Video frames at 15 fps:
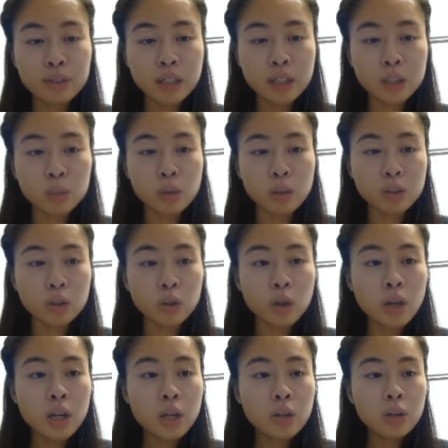favorites as well. So
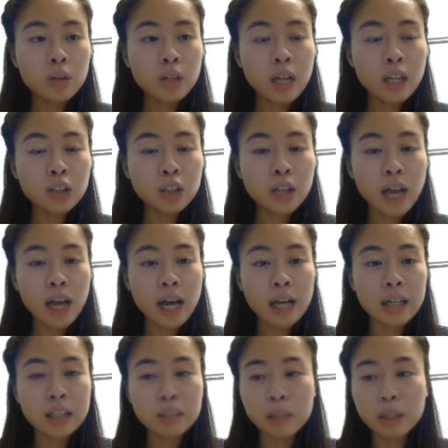you can actually
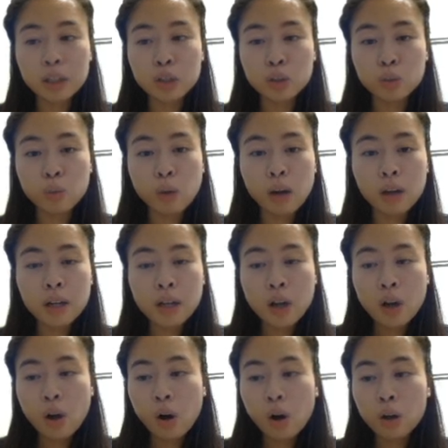add as many as you want.
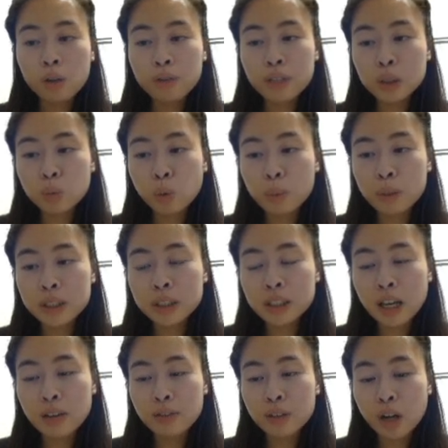All of these will be
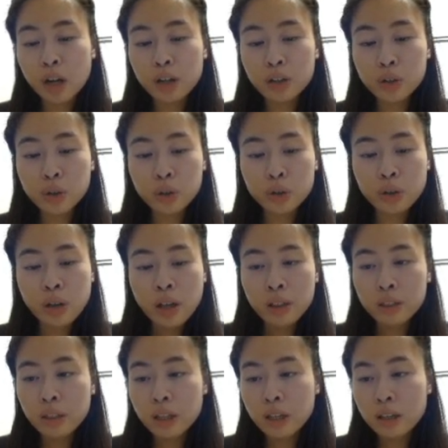saved under
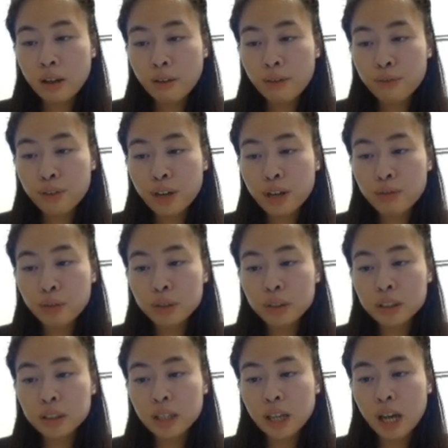the
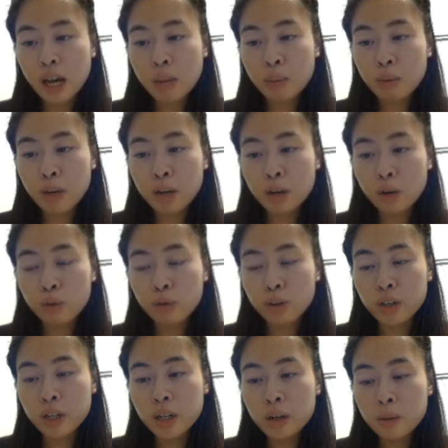favorites tab right over
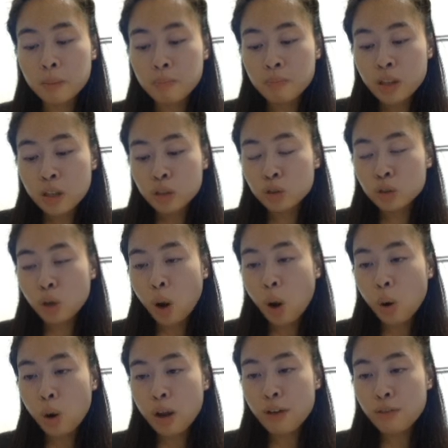here.
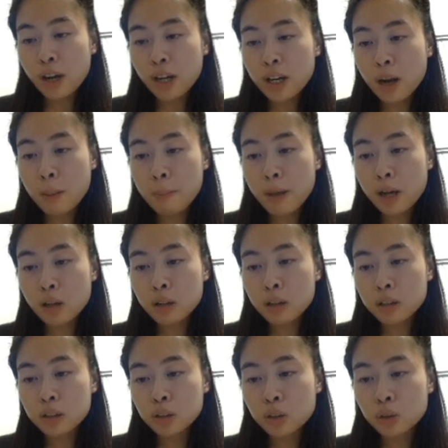So if I come back
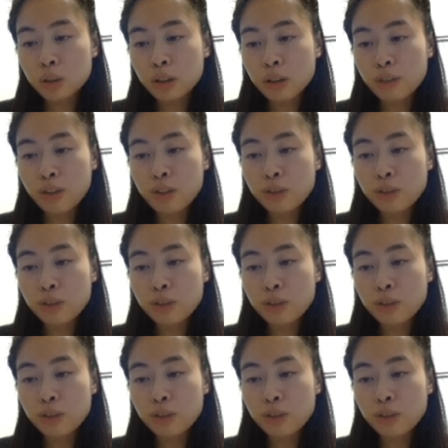to the